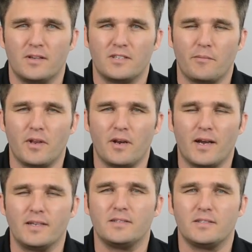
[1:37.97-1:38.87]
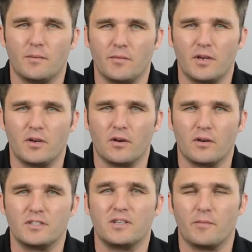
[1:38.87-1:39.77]
Something light, something
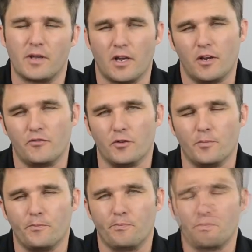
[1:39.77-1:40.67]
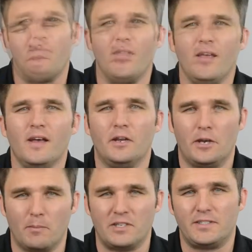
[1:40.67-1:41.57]
dark, something
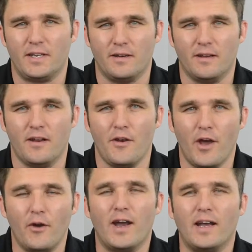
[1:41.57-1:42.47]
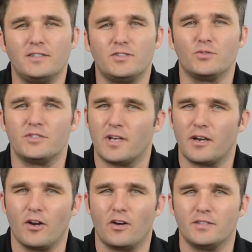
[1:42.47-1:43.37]
colorful. Number 10, no hats or
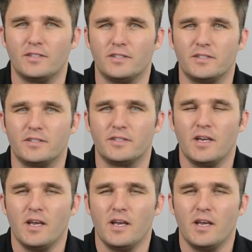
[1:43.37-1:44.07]
sunglasses,